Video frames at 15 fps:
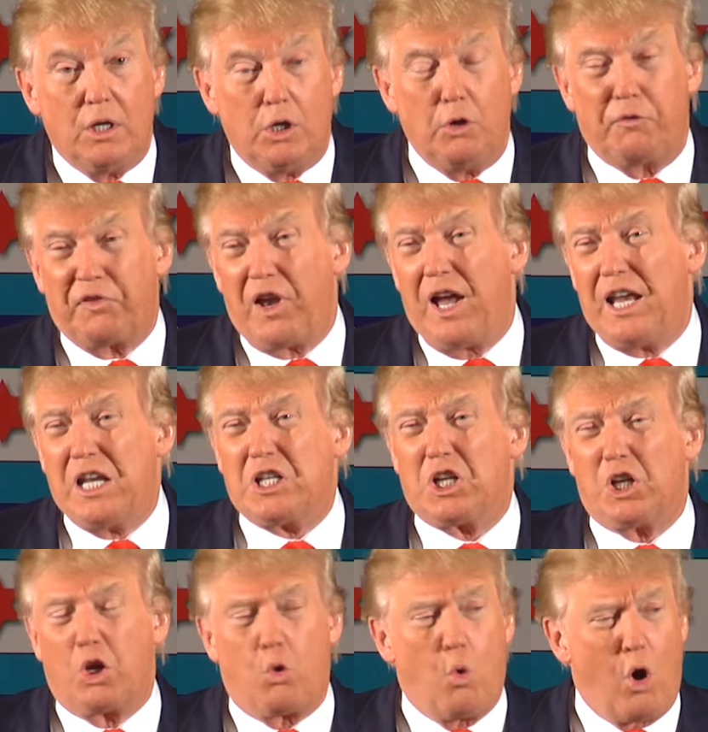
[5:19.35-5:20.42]
You fly into
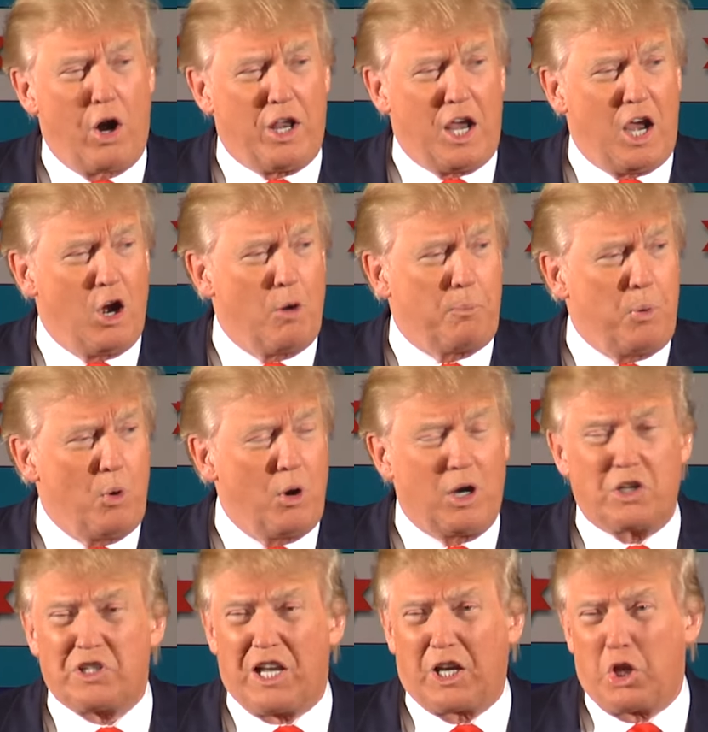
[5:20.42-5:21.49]
LaGuardia Airport,
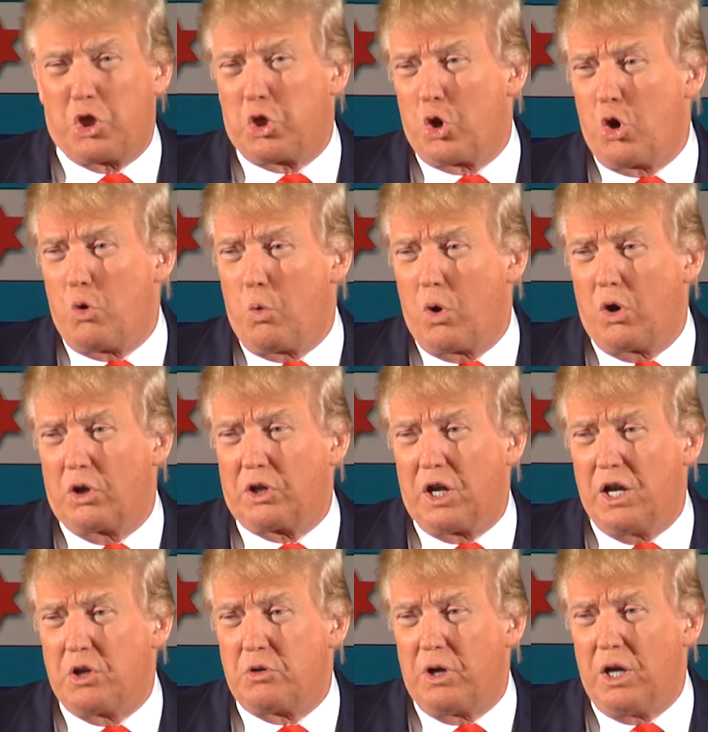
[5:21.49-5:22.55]
it's like a third world
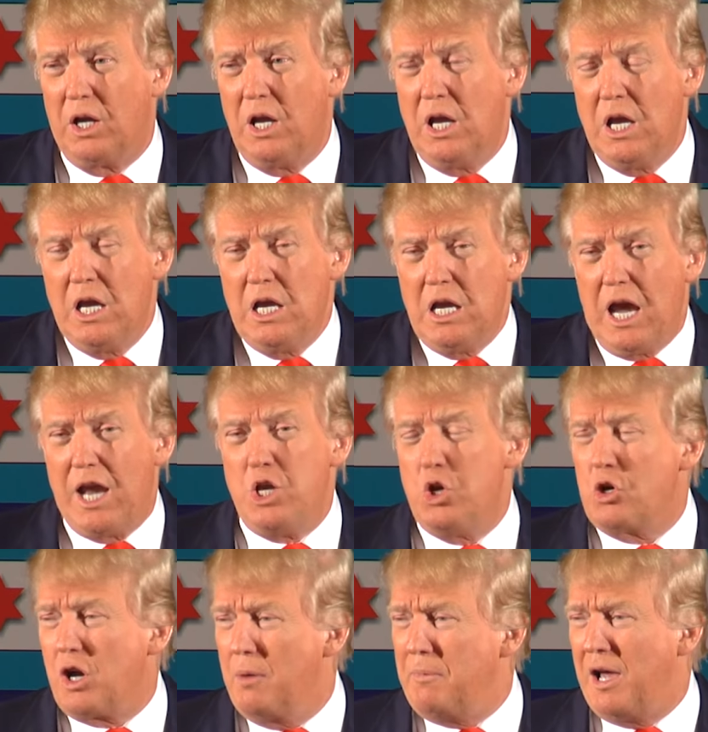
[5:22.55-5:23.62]
country. And
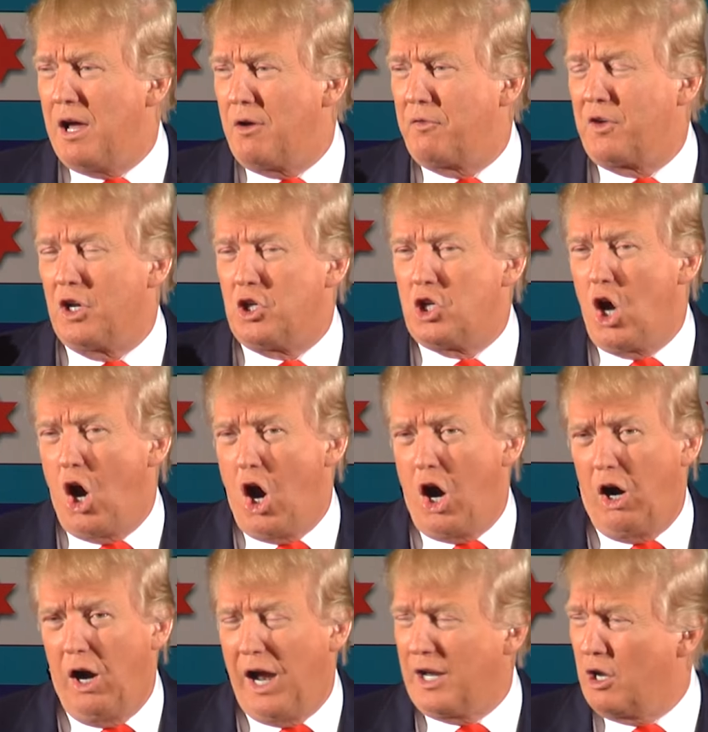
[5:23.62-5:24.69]
you come out of
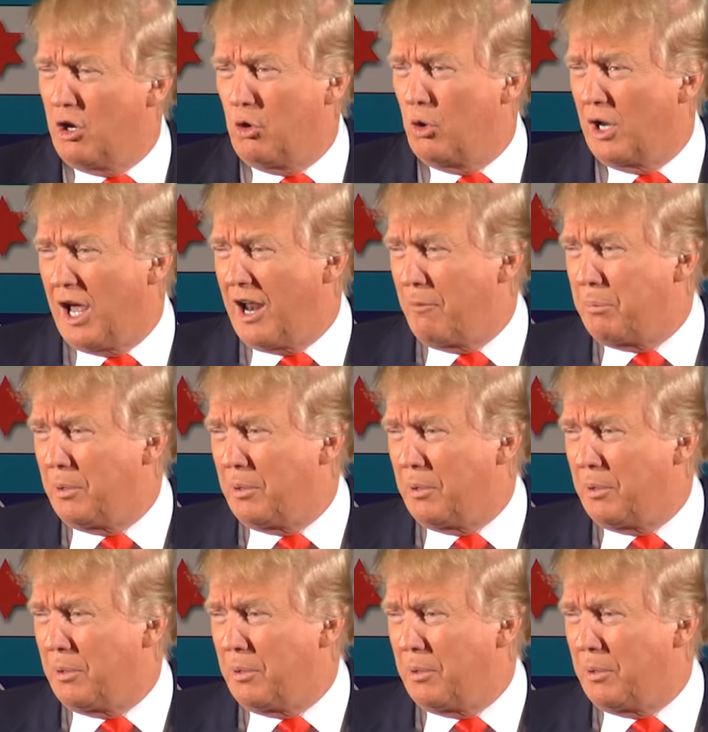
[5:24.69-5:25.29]
Qatar, I go to a lot